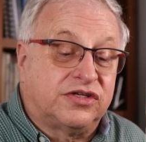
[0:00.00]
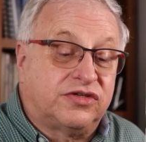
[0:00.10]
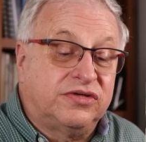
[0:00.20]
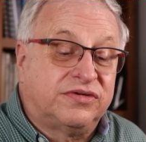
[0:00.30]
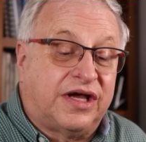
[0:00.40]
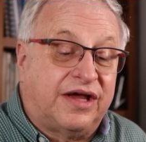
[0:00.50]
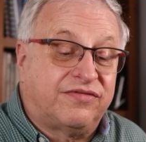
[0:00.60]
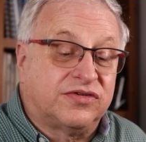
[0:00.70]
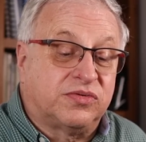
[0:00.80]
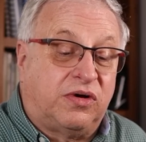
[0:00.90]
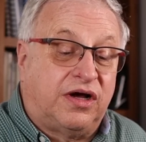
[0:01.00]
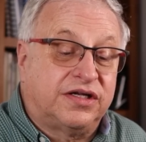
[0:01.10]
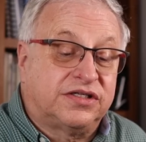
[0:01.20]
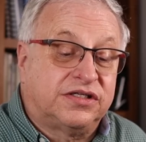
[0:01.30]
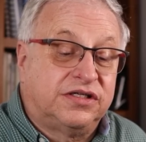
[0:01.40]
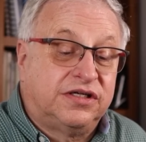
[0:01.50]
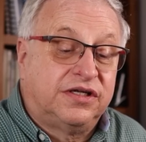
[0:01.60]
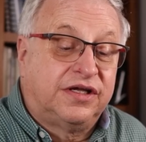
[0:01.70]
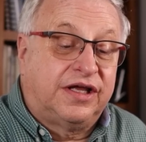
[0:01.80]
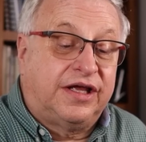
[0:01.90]
a true diver's watch.
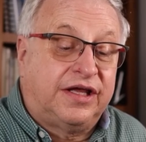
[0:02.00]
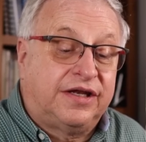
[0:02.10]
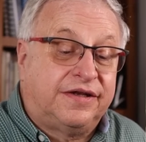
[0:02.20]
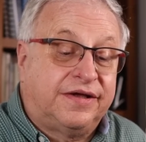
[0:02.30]
And,